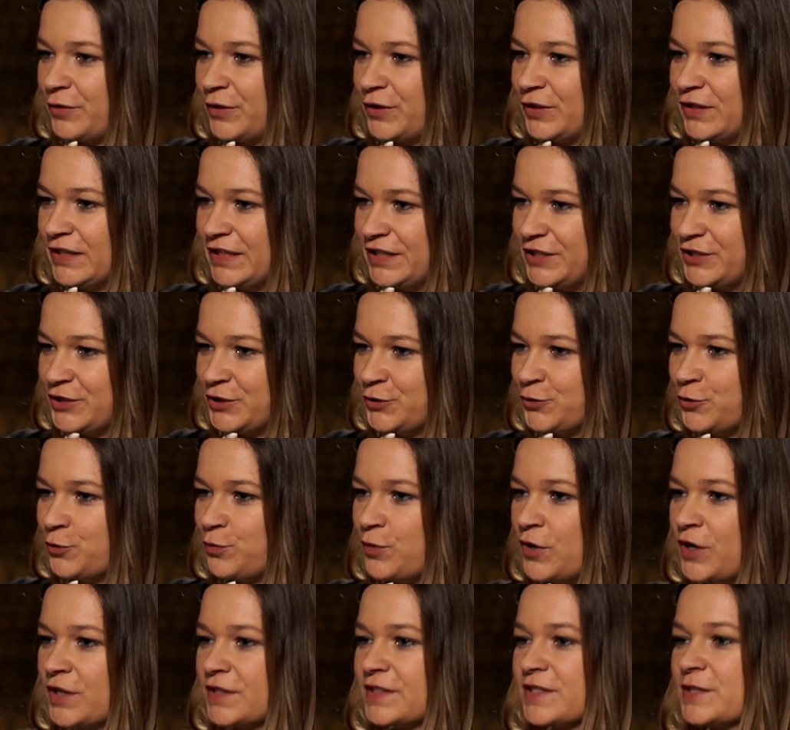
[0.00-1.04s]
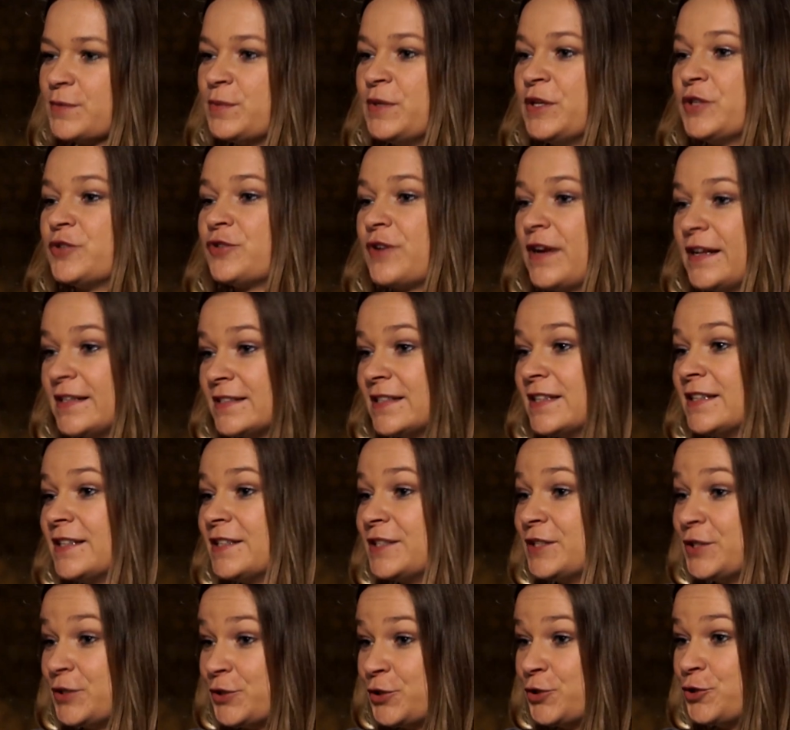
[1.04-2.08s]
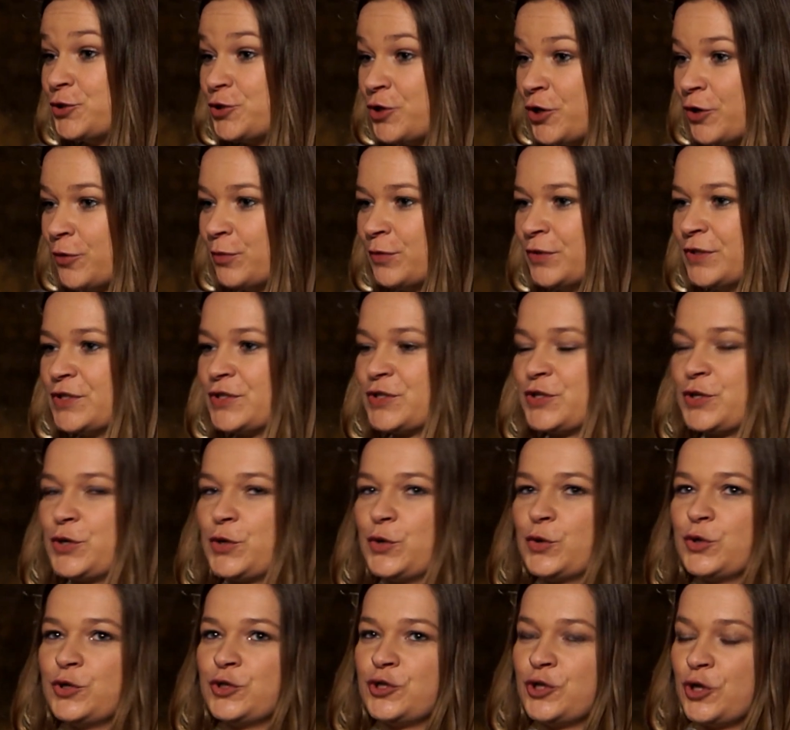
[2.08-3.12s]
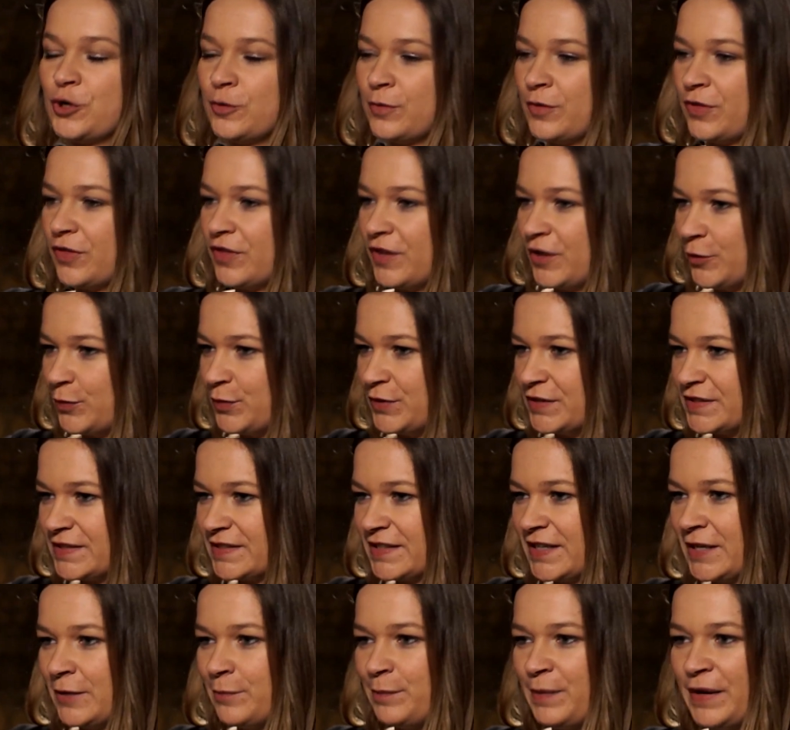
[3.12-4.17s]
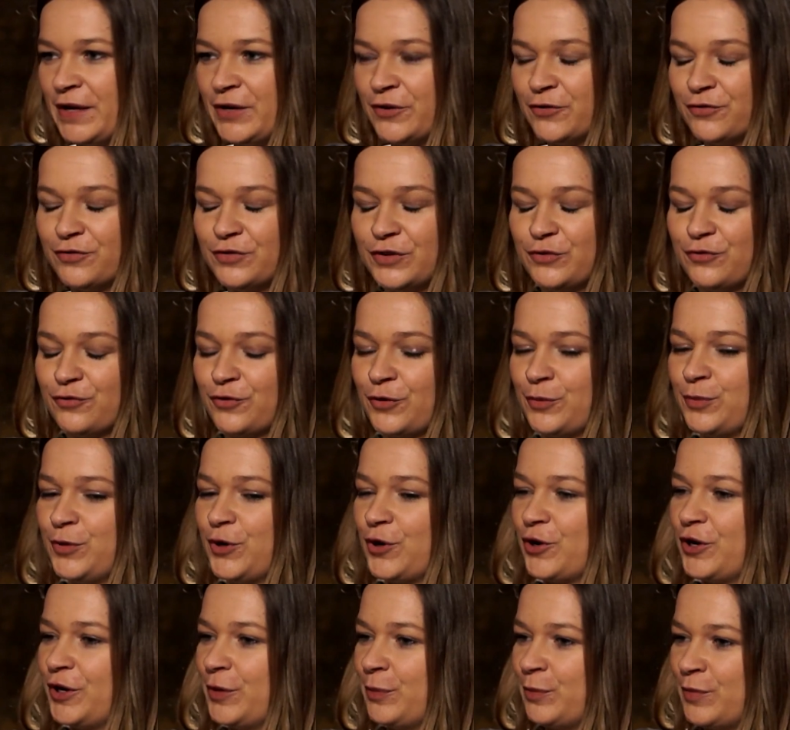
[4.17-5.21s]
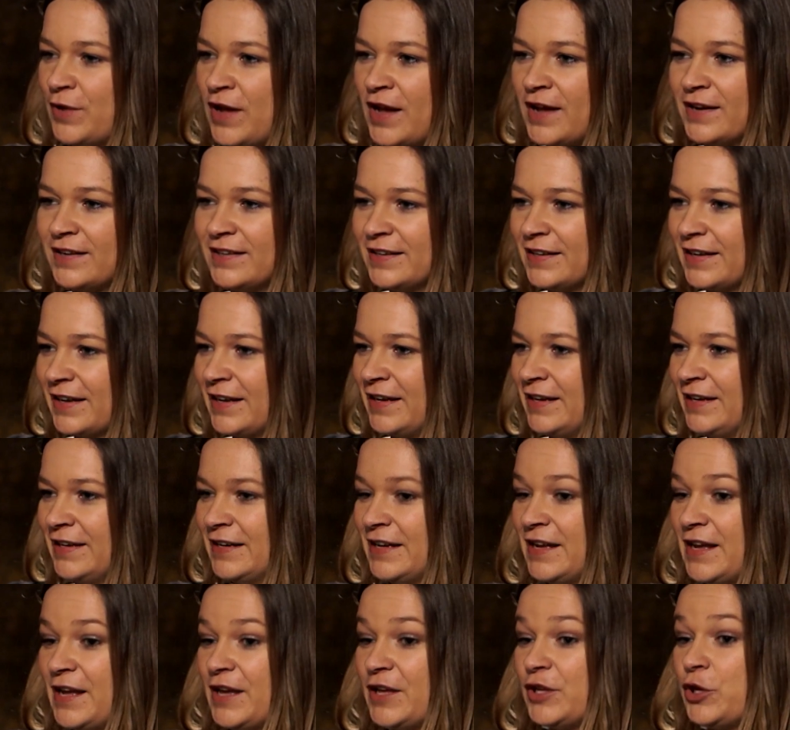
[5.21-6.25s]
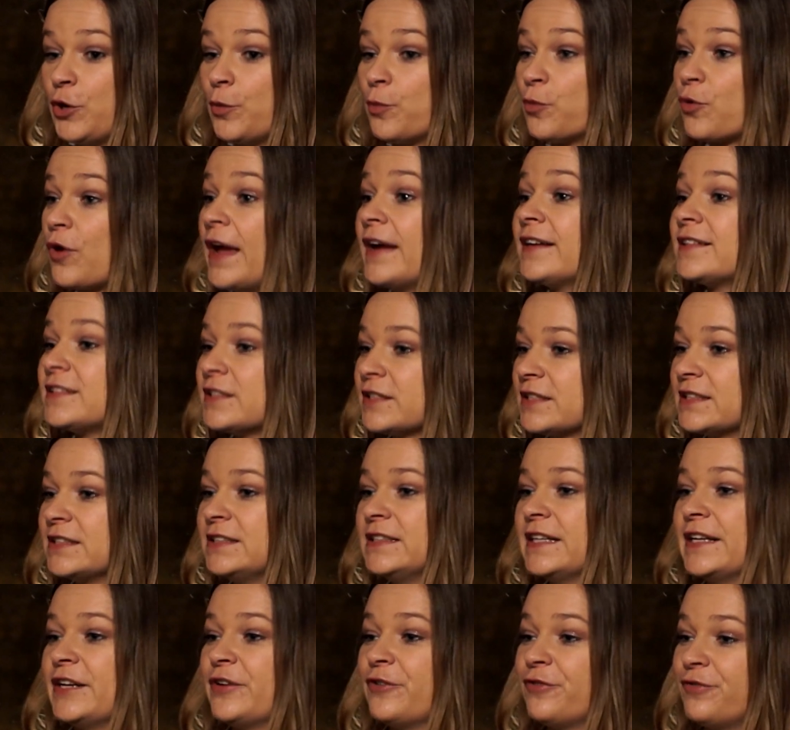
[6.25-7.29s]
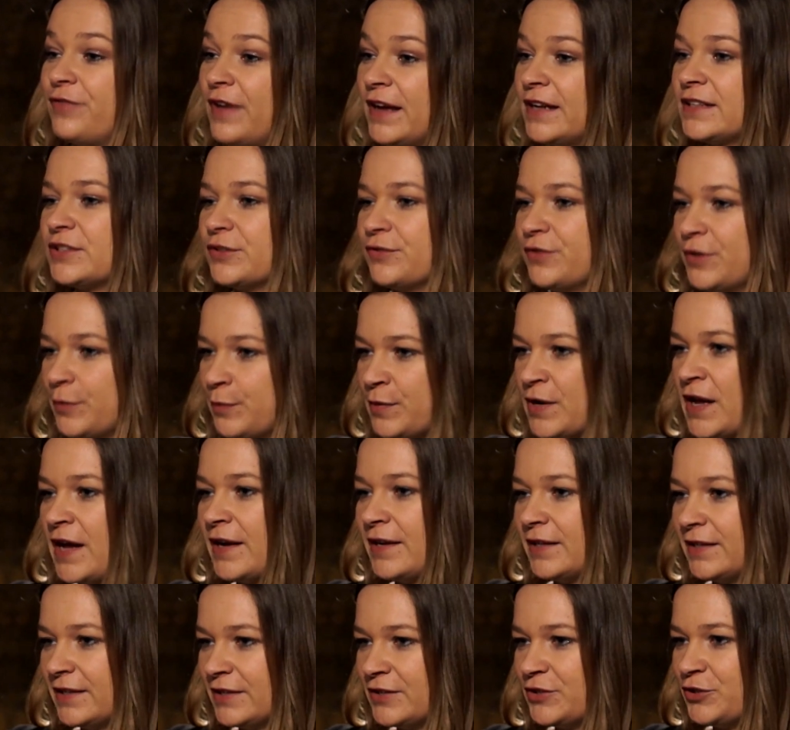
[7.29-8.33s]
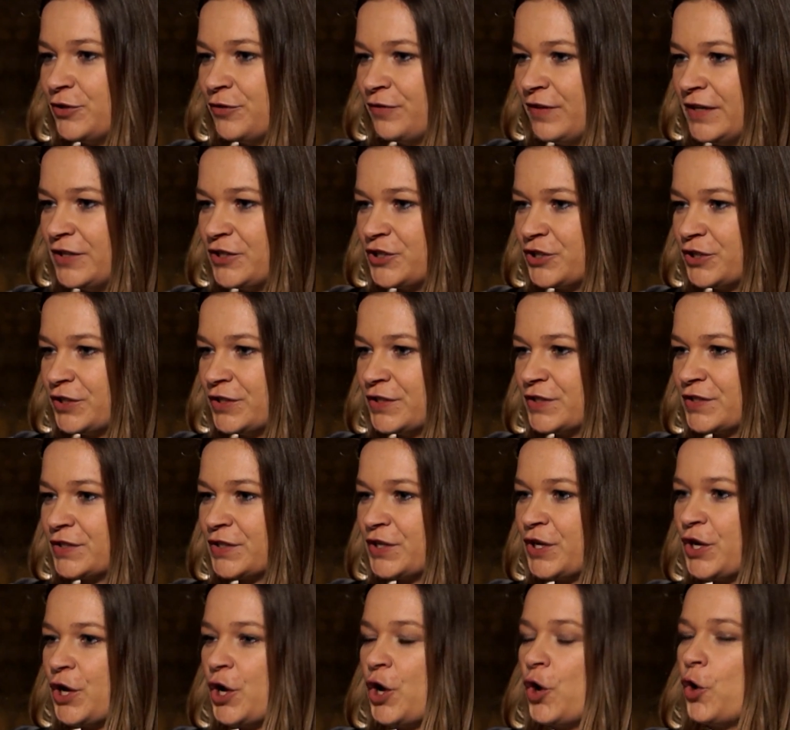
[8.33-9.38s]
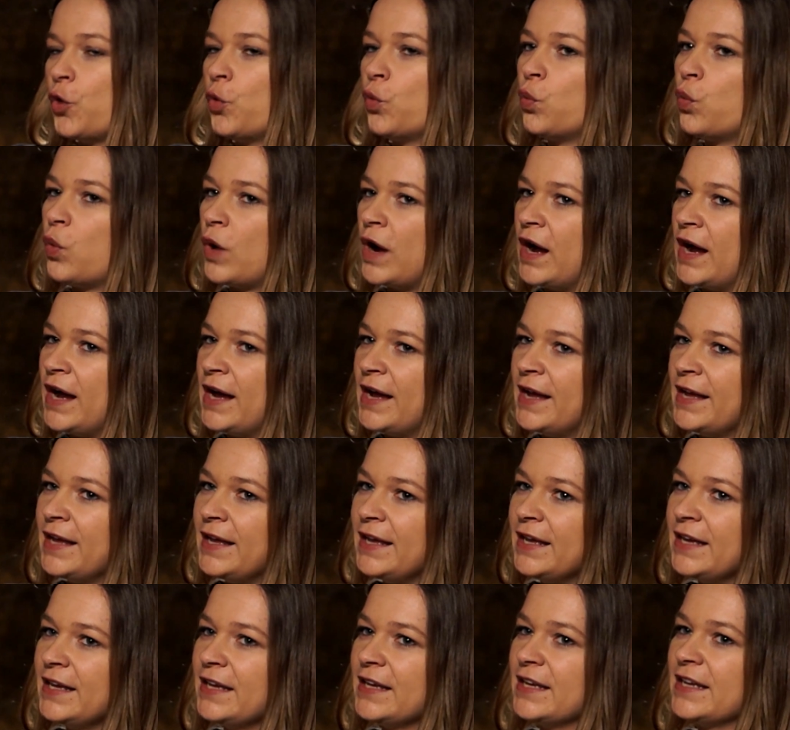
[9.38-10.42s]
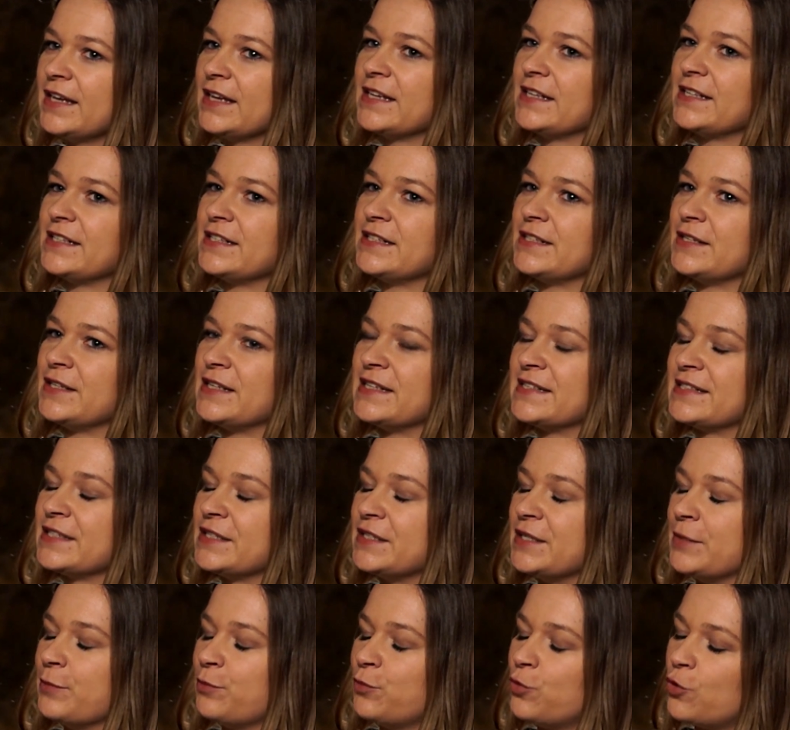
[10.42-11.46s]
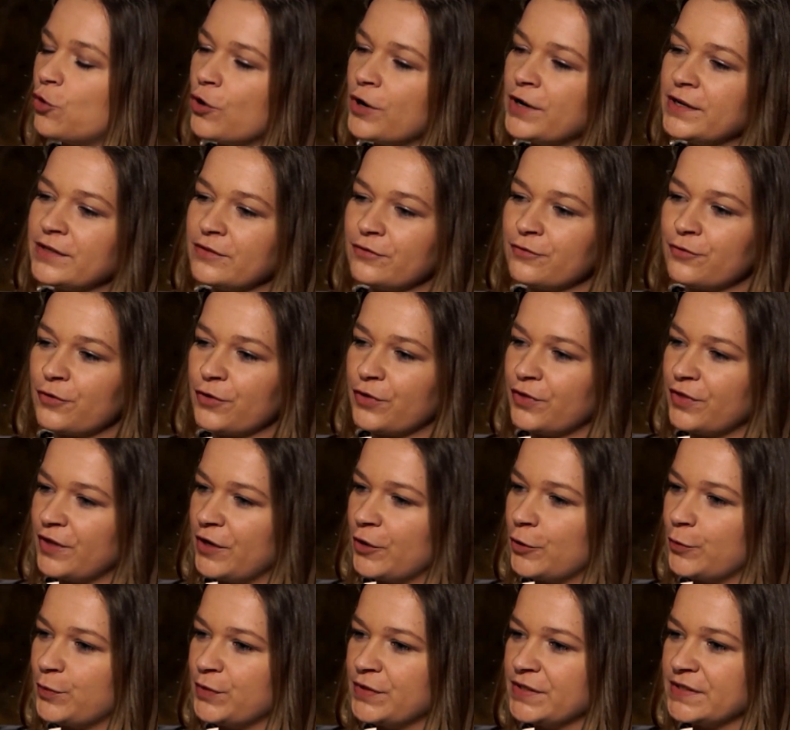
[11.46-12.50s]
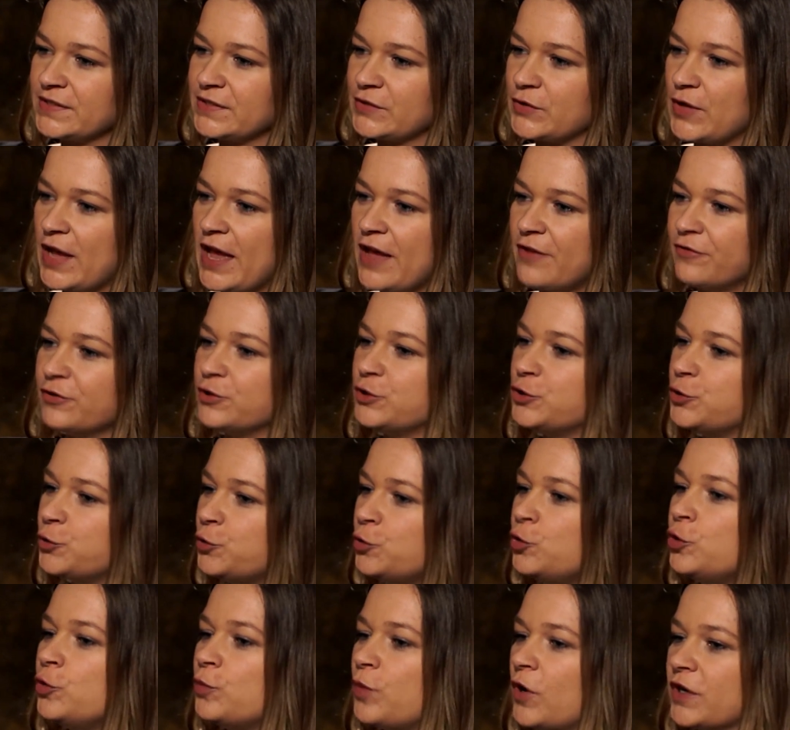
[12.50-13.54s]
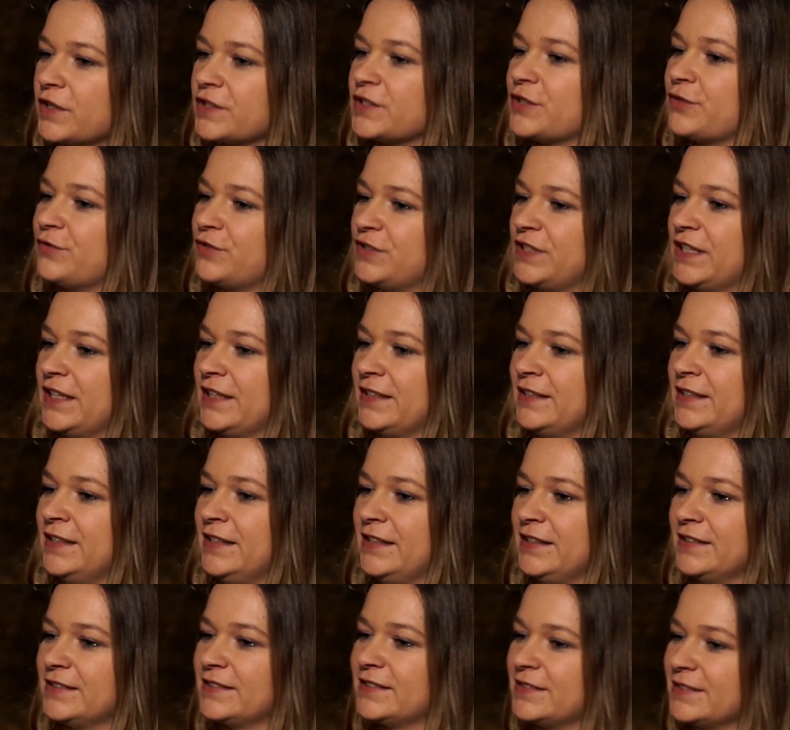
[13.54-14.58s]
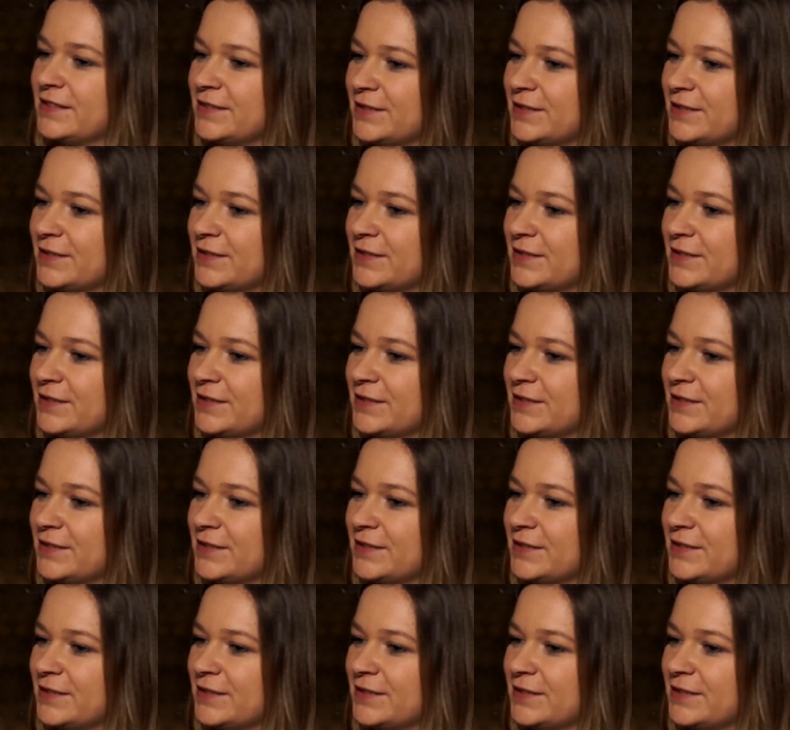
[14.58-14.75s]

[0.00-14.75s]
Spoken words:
Regulation Toolbox, is being translated into German, so German therapists can benefit from your hypnotic and your practical and effective hypnotic interventions. Why is it important for therapists to have a toolbox of techniques?